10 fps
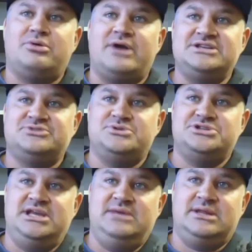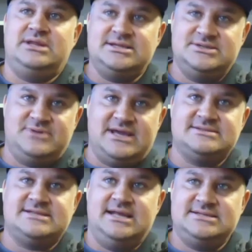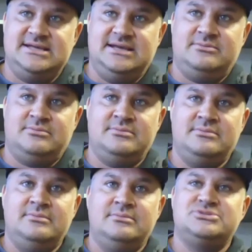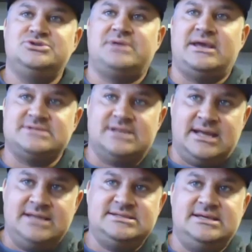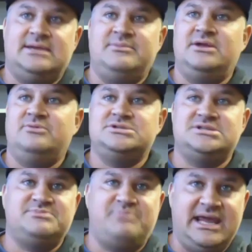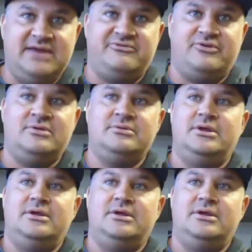price regime in like 2018, 2019. I mean, it was just painful.